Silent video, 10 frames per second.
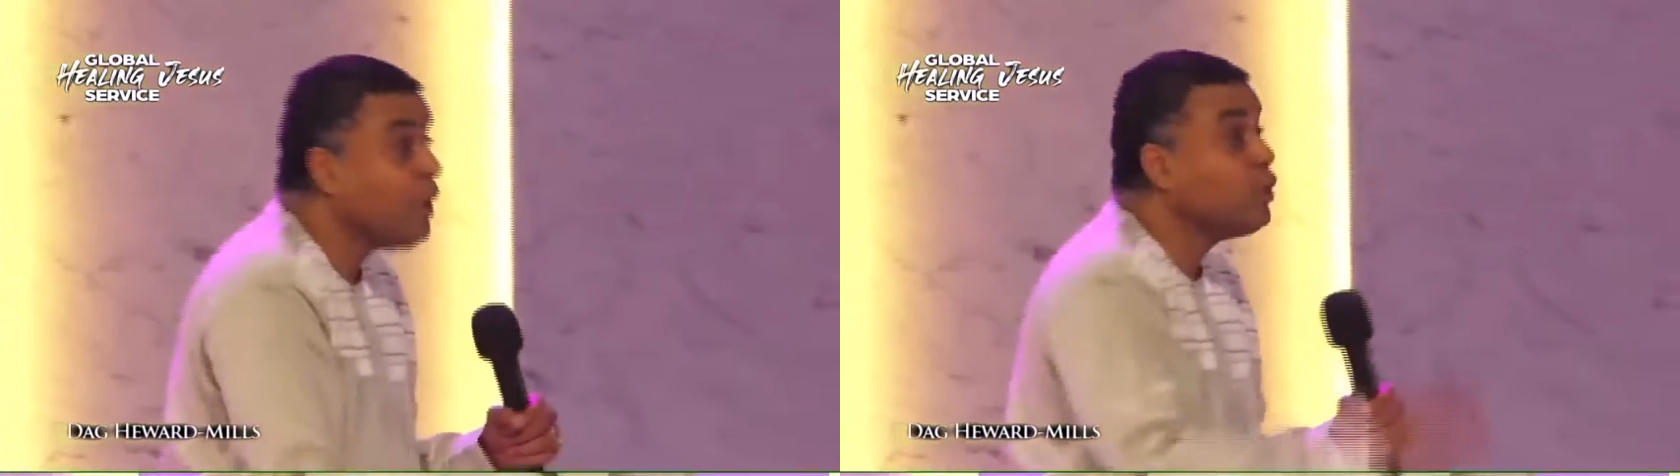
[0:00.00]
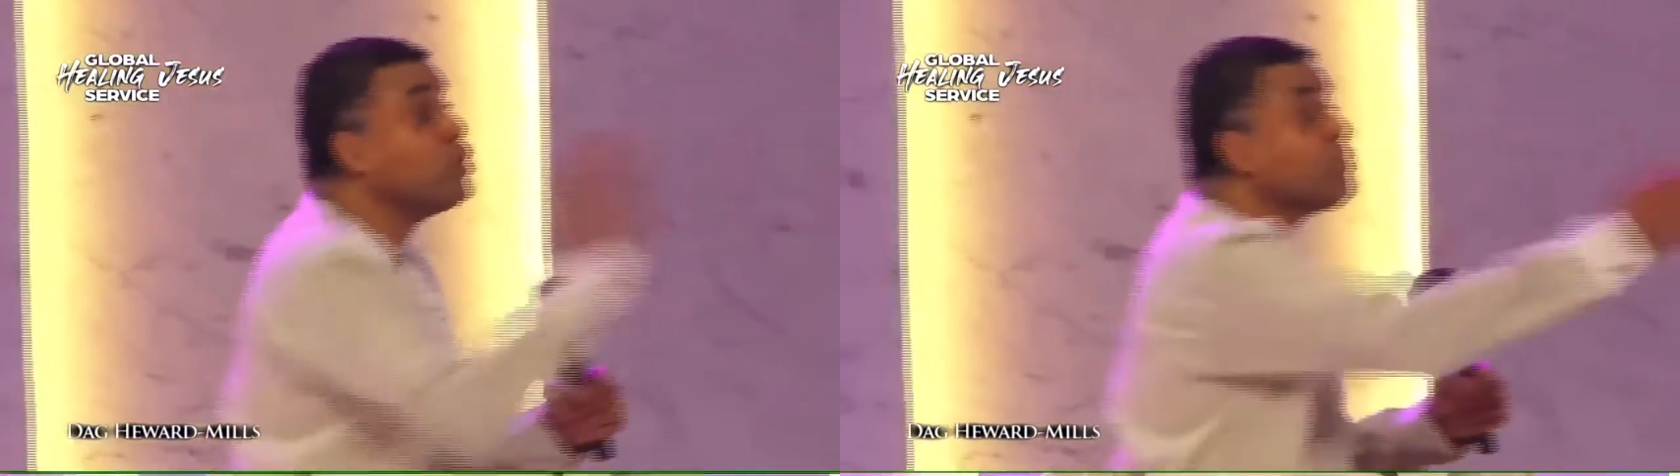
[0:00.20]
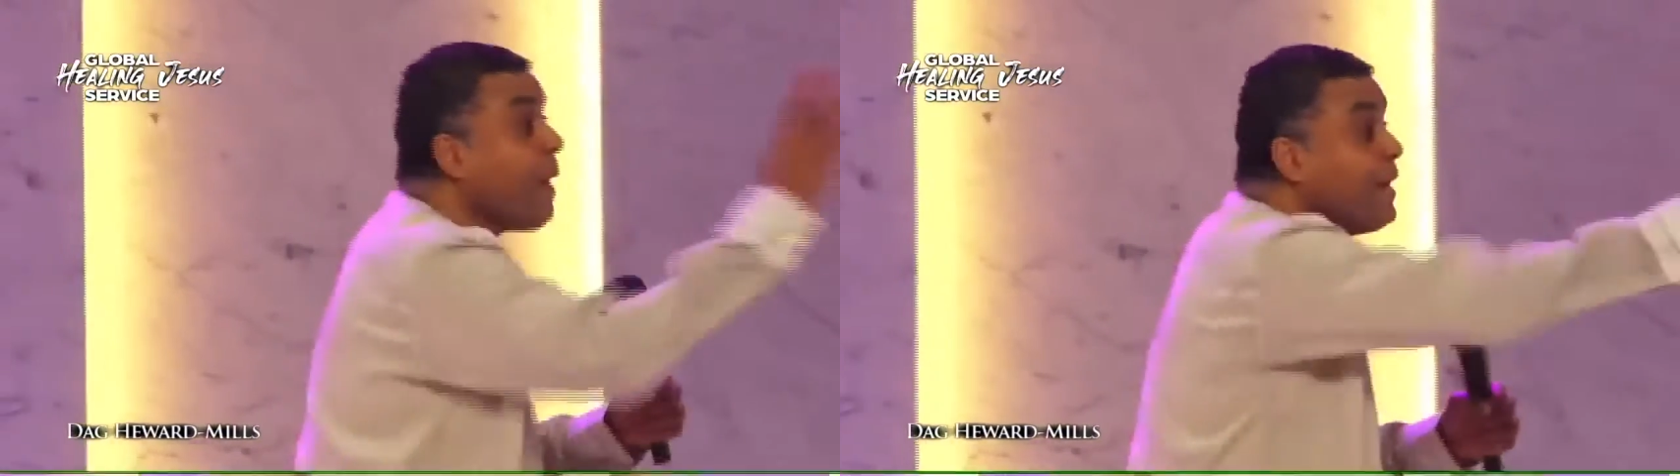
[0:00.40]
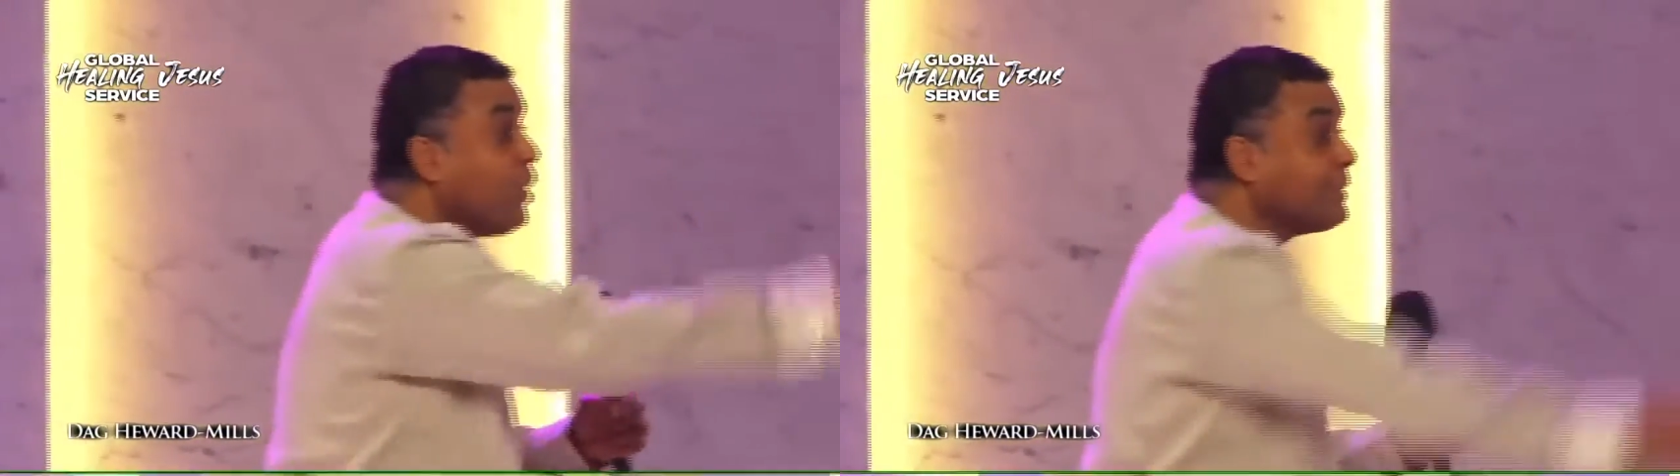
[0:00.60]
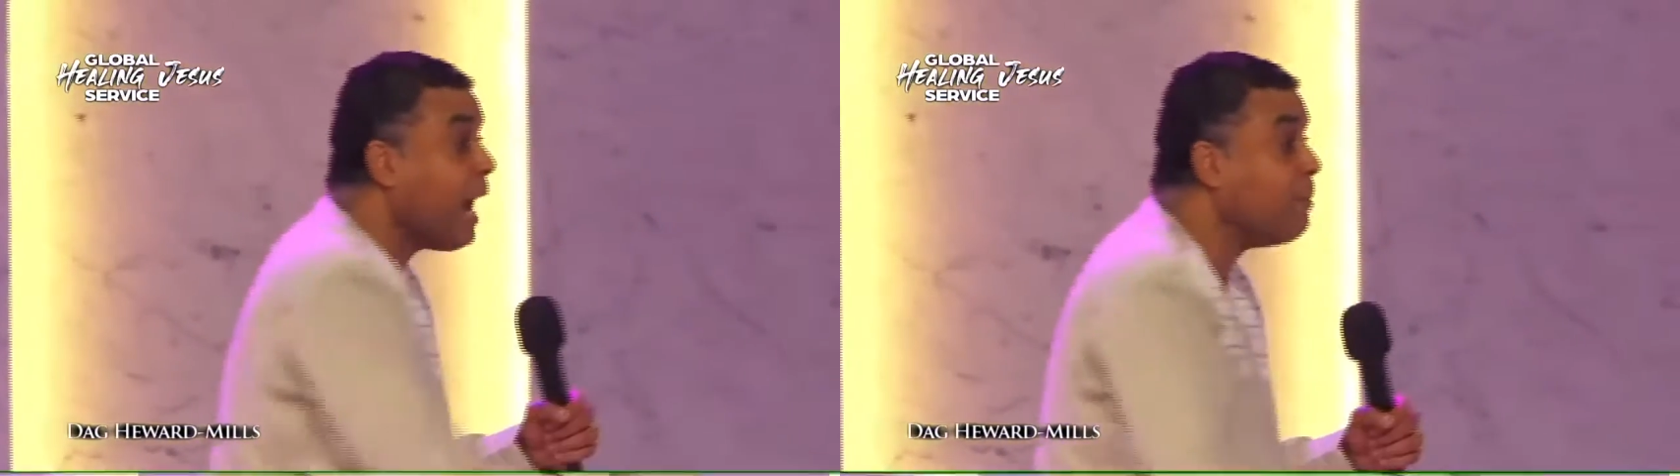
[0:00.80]
do you spend
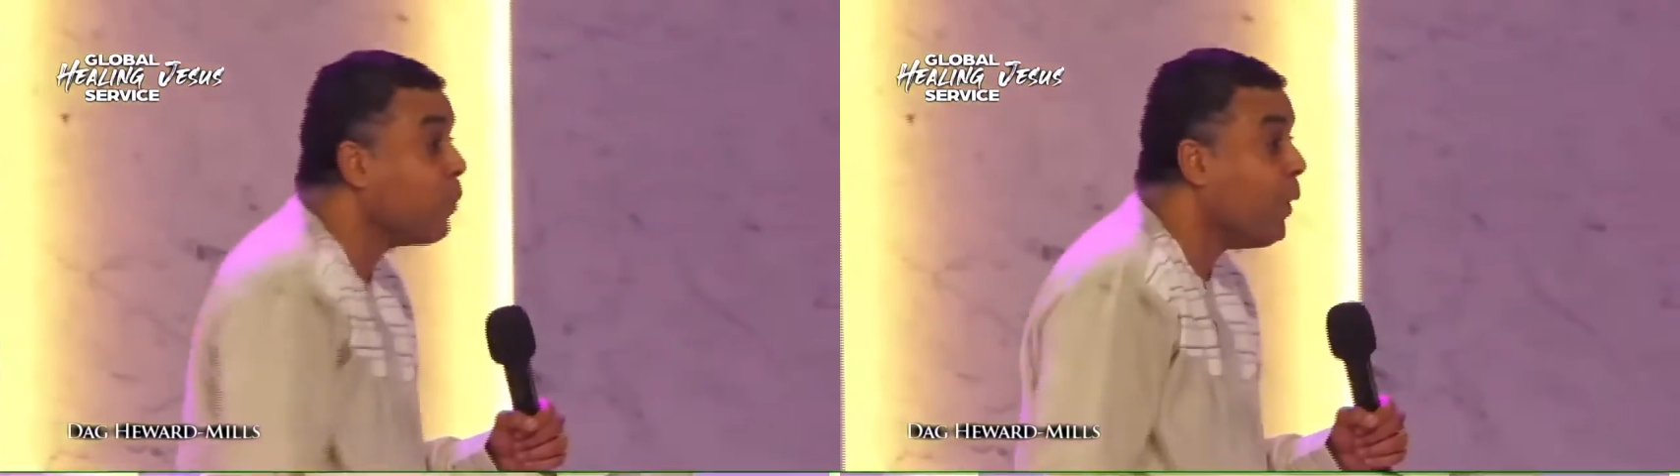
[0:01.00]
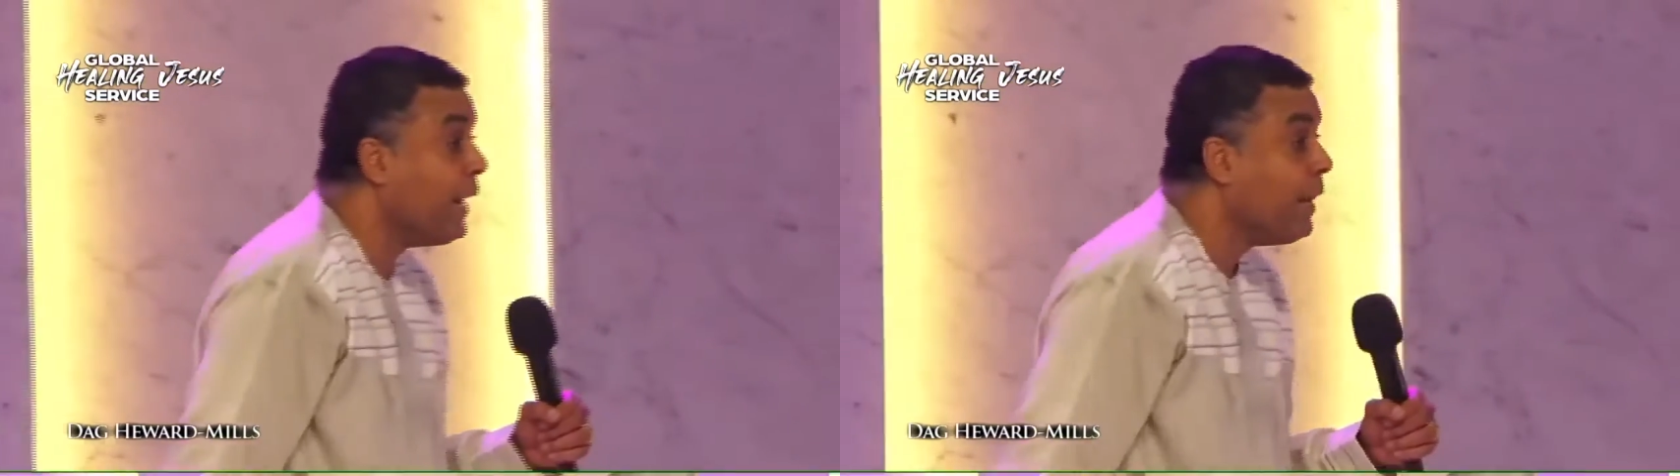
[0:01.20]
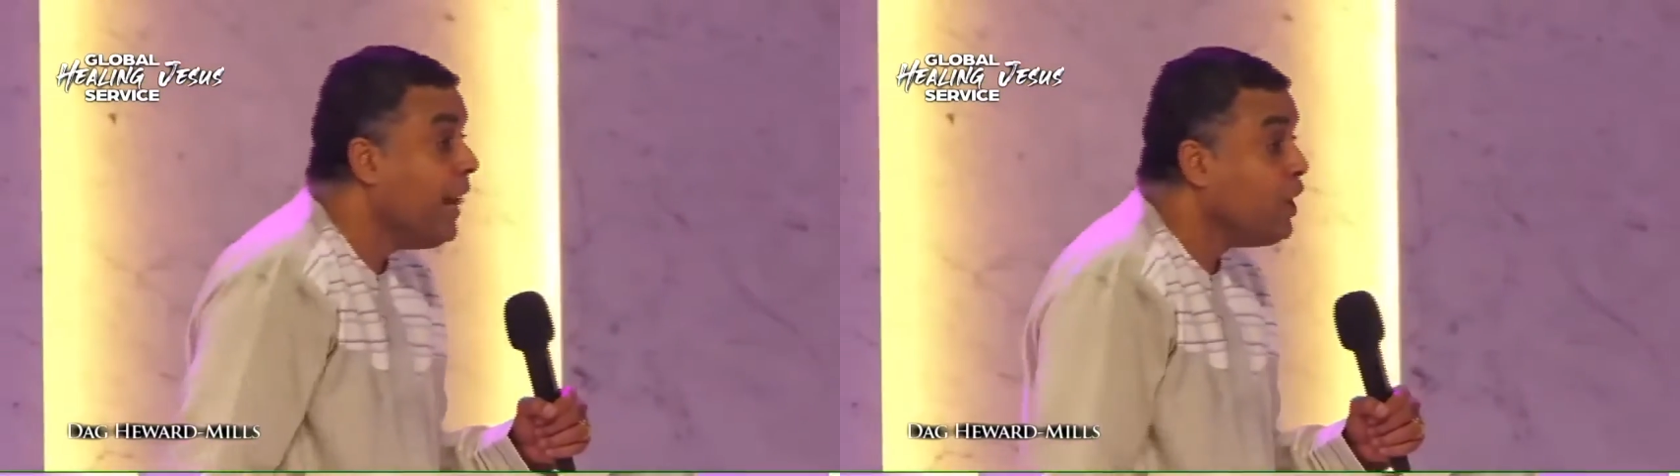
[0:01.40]
your time doing?